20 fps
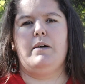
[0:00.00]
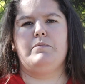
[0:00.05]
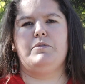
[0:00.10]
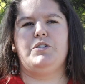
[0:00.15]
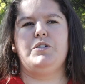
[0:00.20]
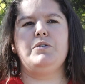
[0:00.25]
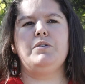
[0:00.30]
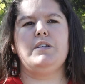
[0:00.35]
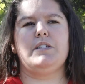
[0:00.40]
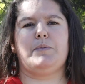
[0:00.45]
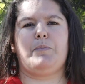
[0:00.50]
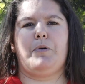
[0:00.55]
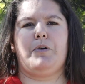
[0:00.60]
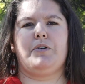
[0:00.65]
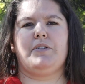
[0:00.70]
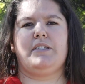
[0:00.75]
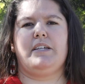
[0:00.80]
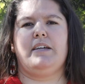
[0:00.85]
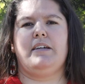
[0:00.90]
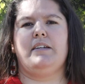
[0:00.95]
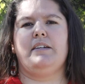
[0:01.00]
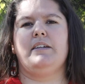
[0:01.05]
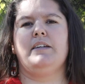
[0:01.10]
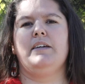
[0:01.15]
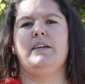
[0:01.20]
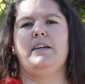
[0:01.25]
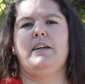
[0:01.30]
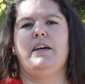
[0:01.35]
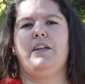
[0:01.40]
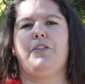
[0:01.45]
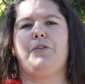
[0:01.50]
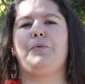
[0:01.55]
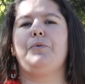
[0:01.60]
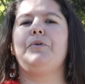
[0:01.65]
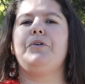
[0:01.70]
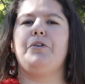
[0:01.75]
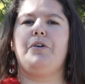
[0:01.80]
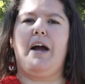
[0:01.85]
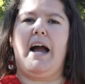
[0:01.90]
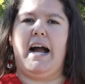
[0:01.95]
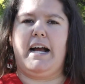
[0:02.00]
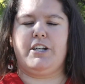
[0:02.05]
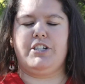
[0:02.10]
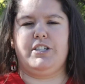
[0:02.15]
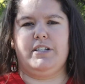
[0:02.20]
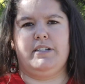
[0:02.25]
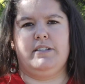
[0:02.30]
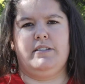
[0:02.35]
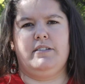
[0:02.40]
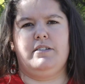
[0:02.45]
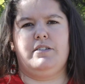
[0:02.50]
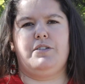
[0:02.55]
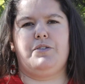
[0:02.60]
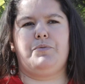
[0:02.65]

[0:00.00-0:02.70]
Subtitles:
to this person through your actions,